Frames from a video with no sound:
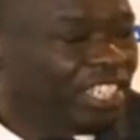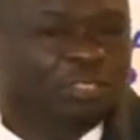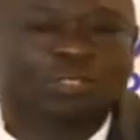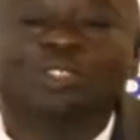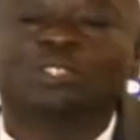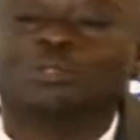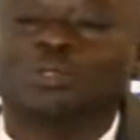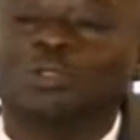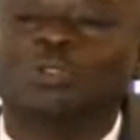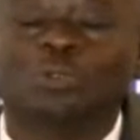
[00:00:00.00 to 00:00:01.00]
They do
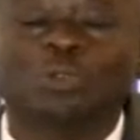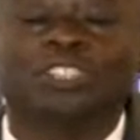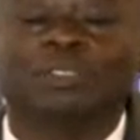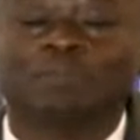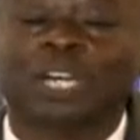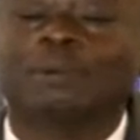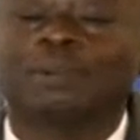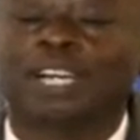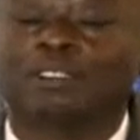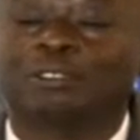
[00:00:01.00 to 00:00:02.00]
not know the
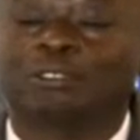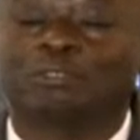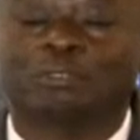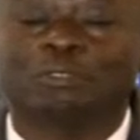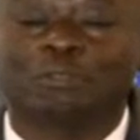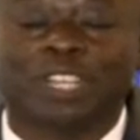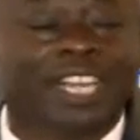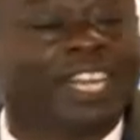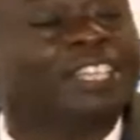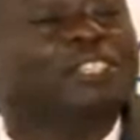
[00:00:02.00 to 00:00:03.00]
power of
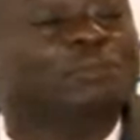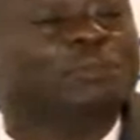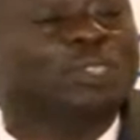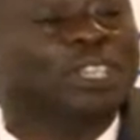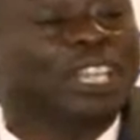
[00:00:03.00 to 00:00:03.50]
figurative